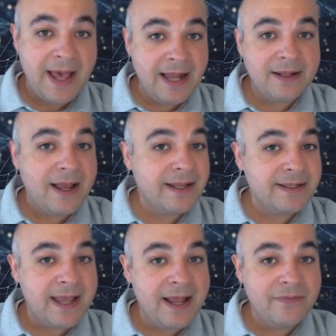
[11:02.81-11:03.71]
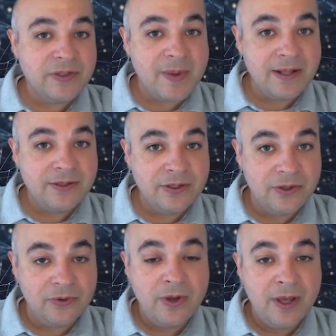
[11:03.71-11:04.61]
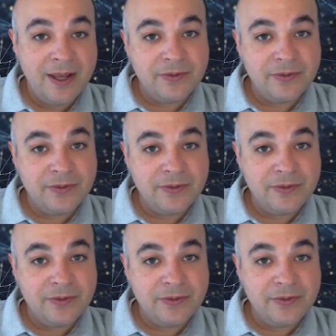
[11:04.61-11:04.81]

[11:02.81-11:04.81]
analyze, and respond to,